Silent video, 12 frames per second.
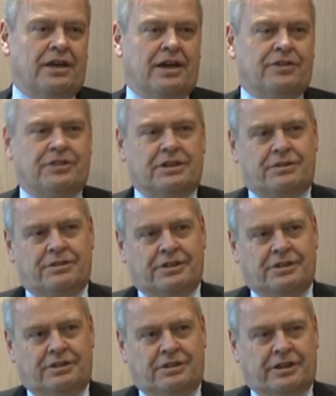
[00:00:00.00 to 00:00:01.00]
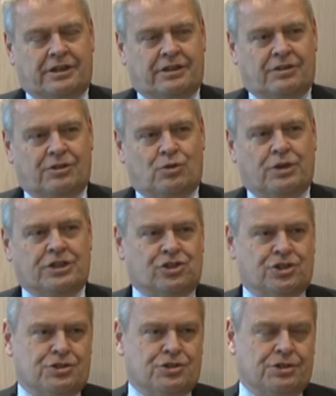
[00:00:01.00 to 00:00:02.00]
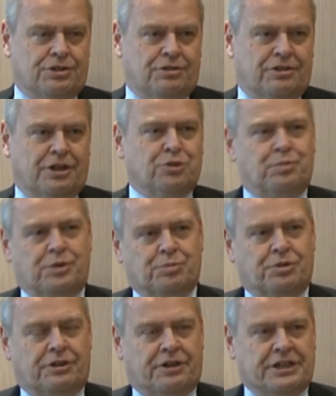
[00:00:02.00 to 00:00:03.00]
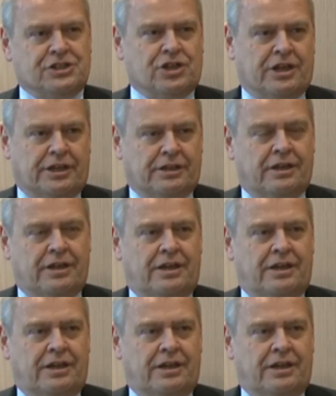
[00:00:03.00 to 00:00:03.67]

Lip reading: I think the questions that now people are asking